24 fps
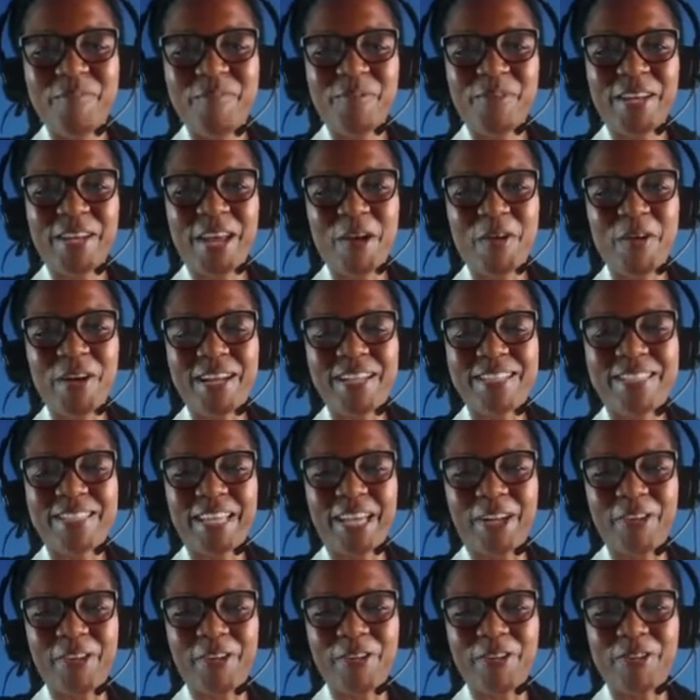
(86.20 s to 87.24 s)
but I want to
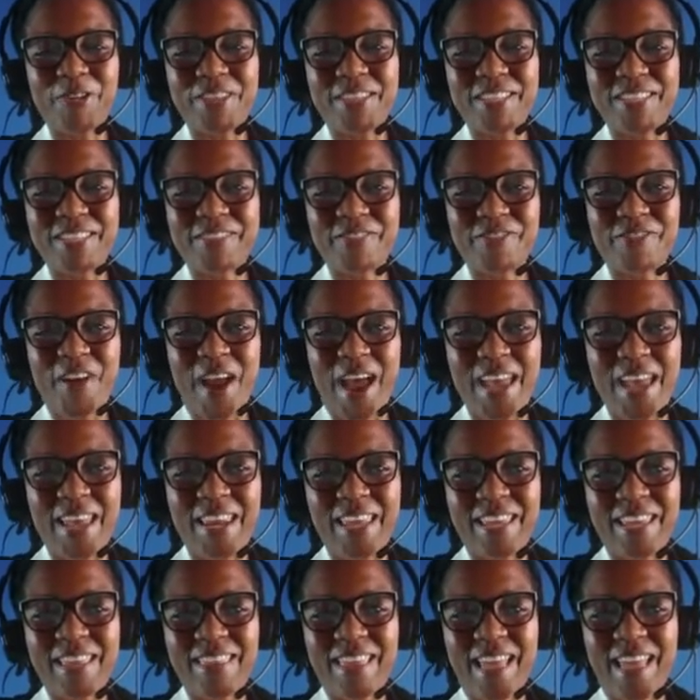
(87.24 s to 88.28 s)
tell you on this
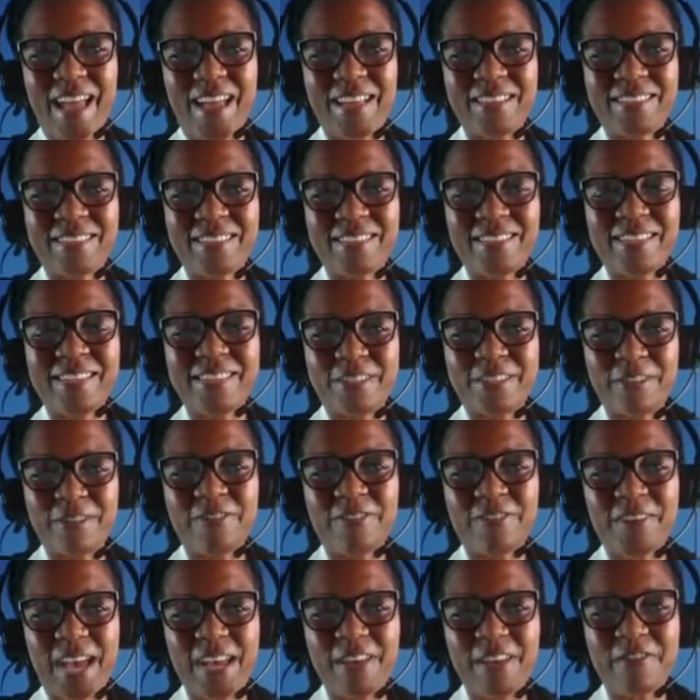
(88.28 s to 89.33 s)
Friday that it's a
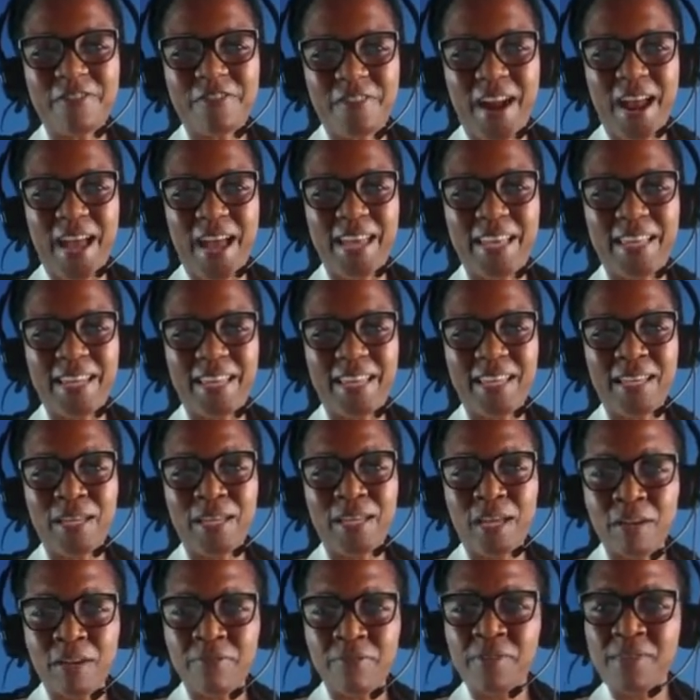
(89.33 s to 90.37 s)
fine Friday.
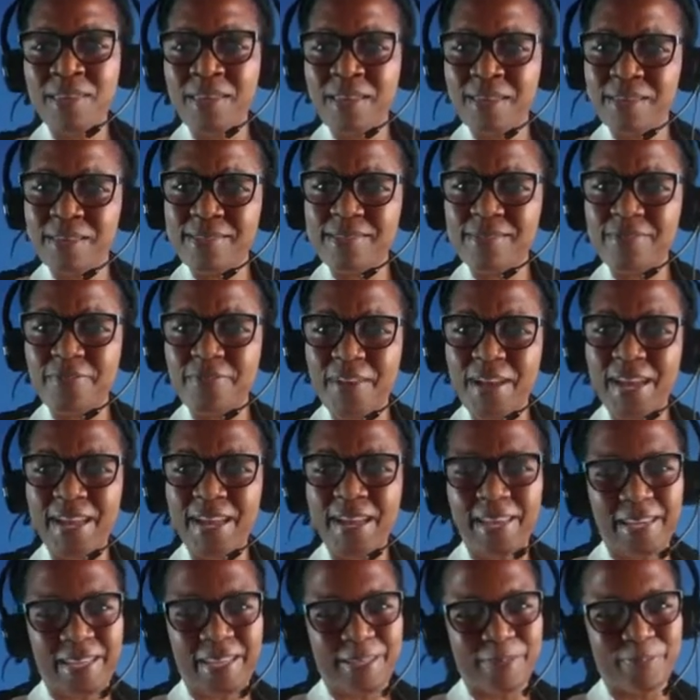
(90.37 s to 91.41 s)
Everything is
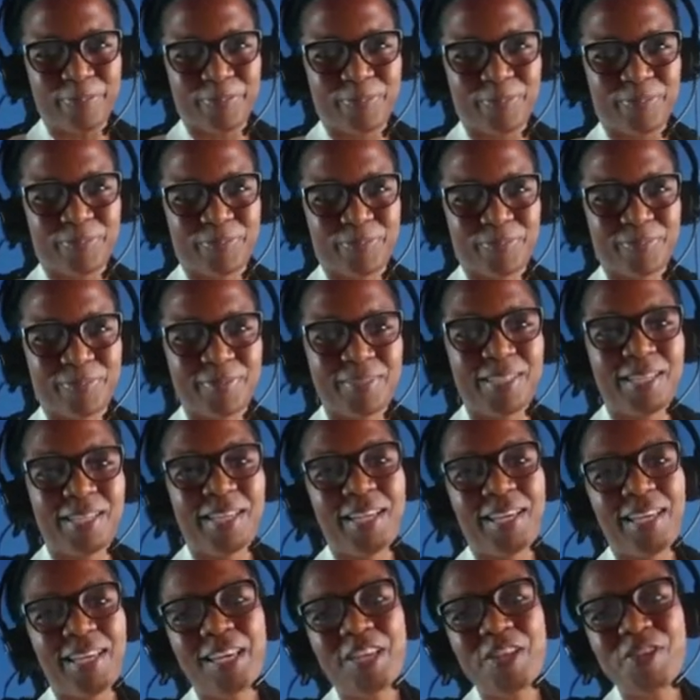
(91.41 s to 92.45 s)
fine.
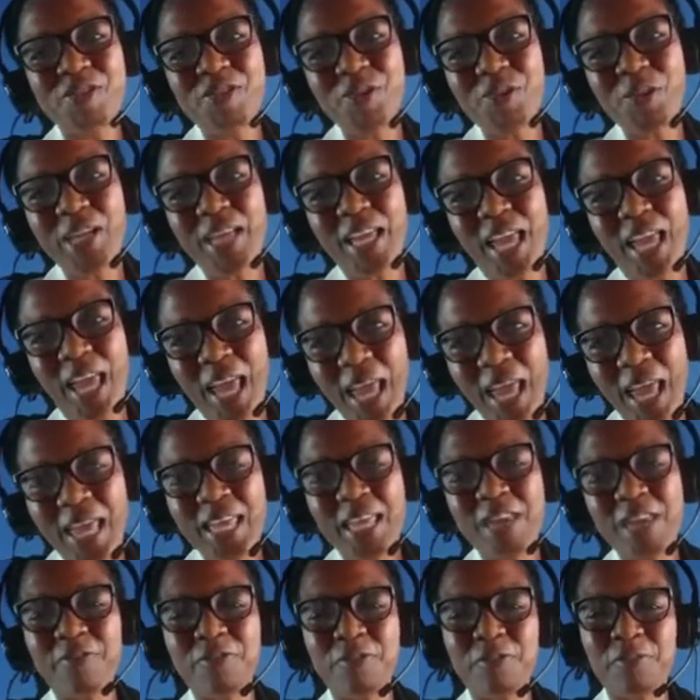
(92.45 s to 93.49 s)
It's okay
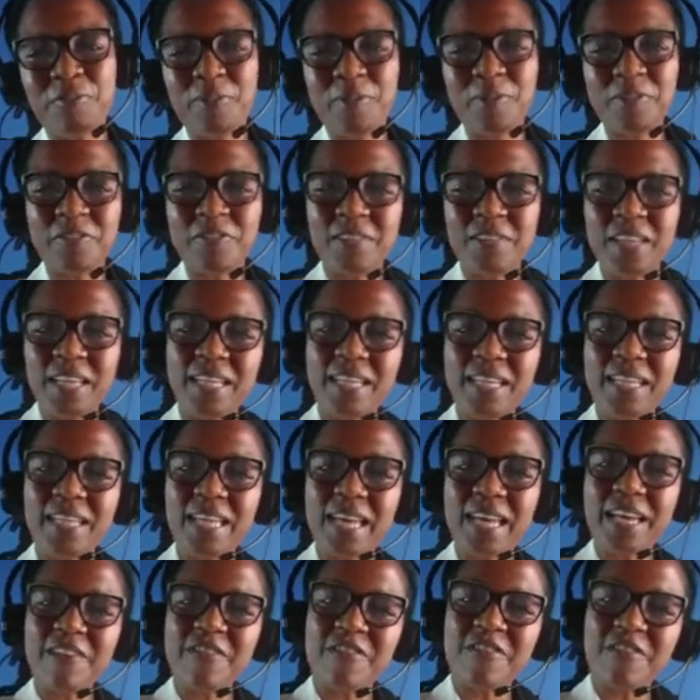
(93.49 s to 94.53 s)
if you've been feeling
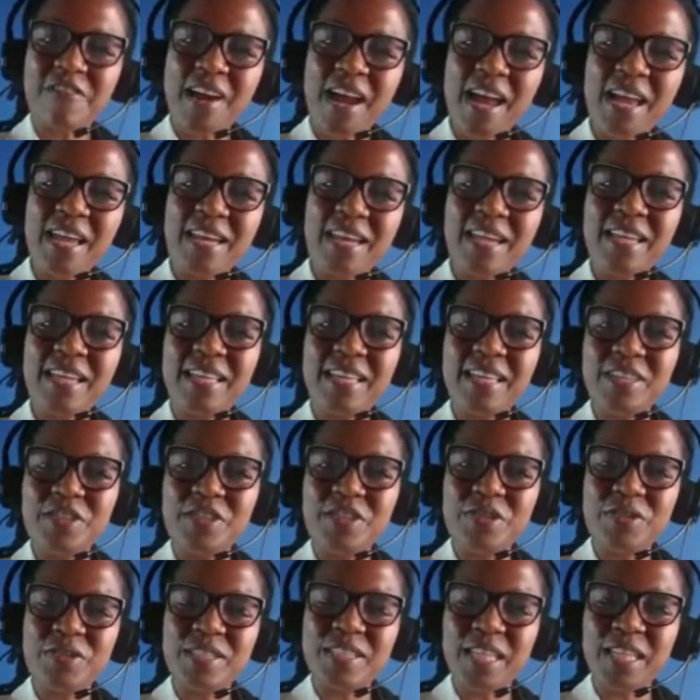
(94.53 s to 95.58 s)
like Friday is
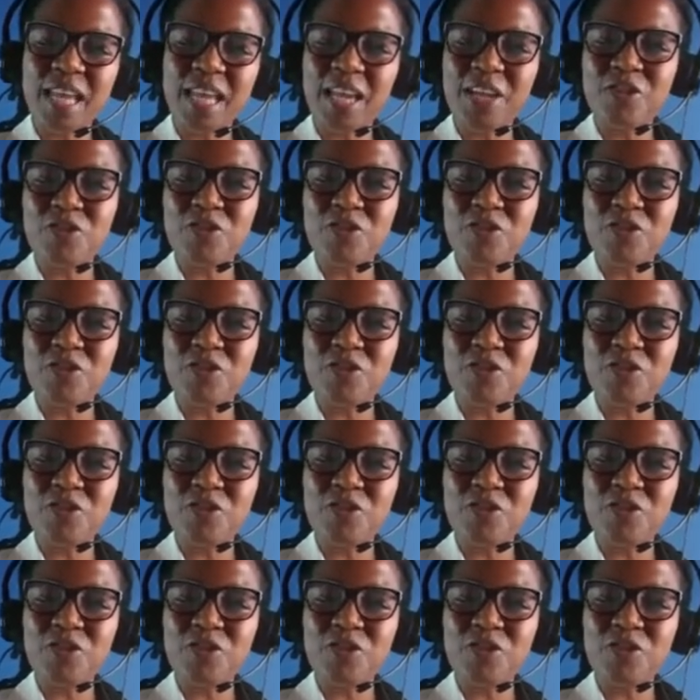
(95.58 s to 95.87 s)
your day